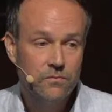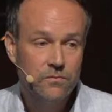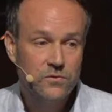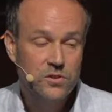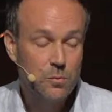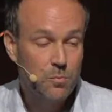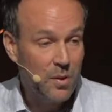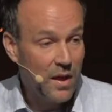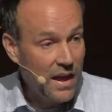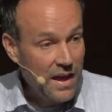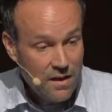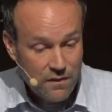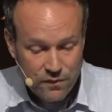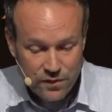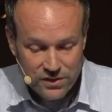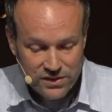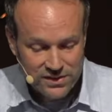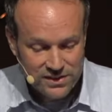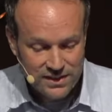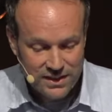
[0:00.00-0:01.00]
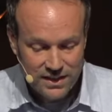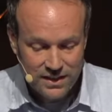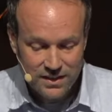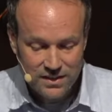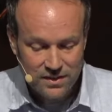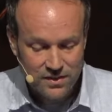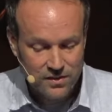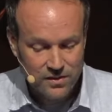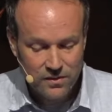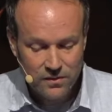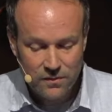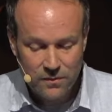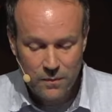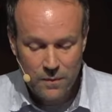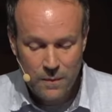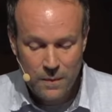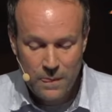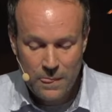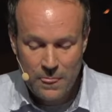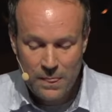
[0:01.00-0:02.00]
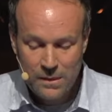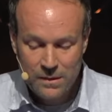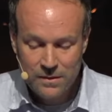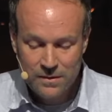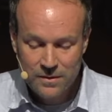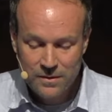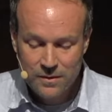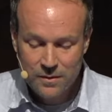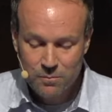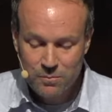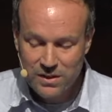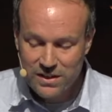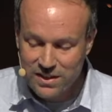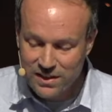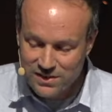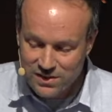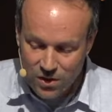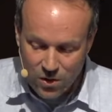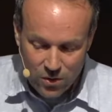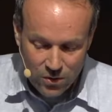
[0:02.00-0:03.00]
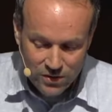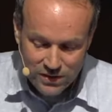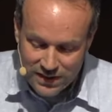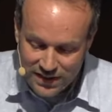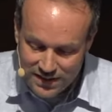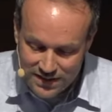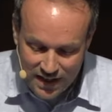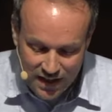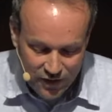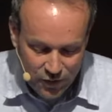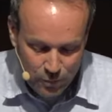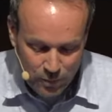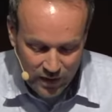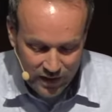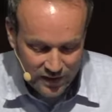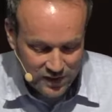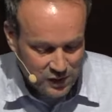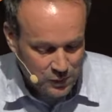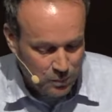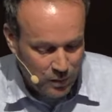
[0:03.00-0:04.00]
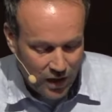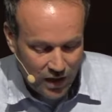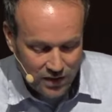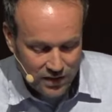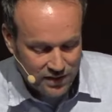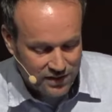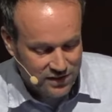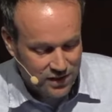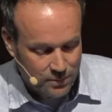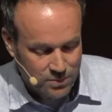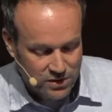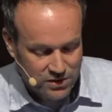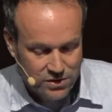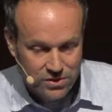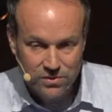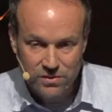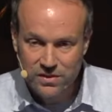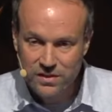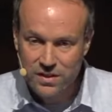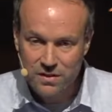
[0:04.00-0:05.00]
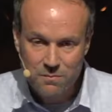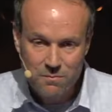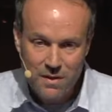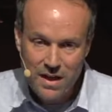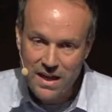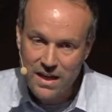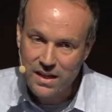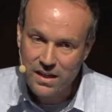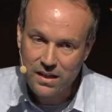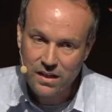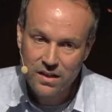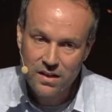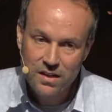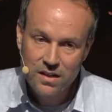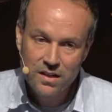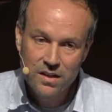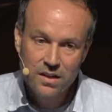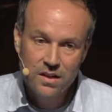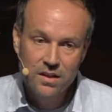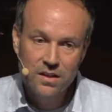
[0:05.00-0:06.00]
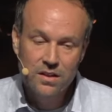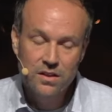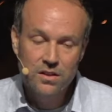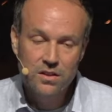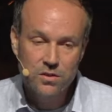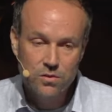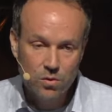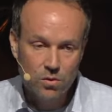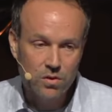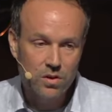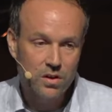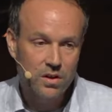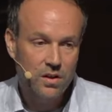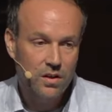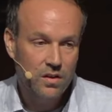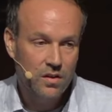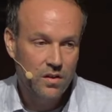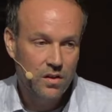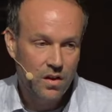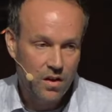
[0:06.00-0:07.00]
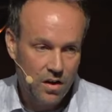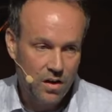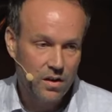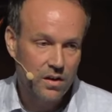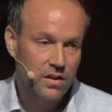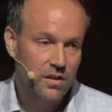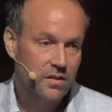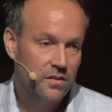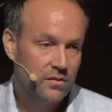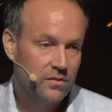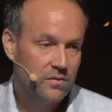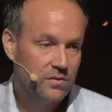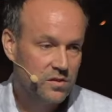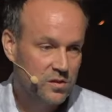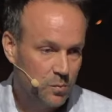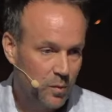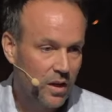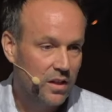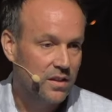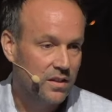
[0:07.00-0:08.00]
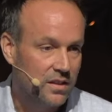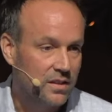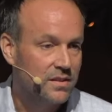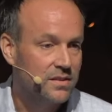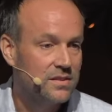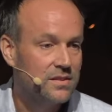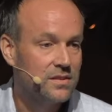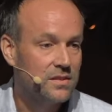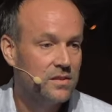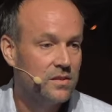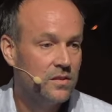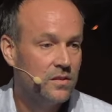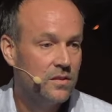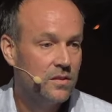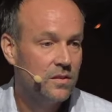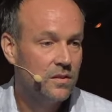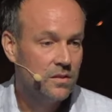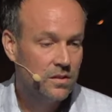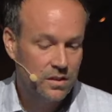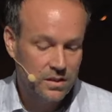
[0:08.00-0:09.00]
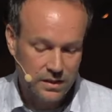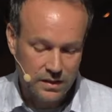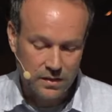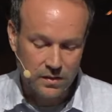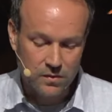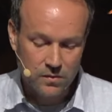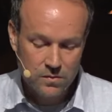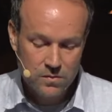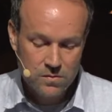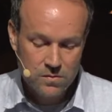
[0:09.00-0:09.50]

to pay for sin, because only death by a spotless substitute could make your heart spotless, clean.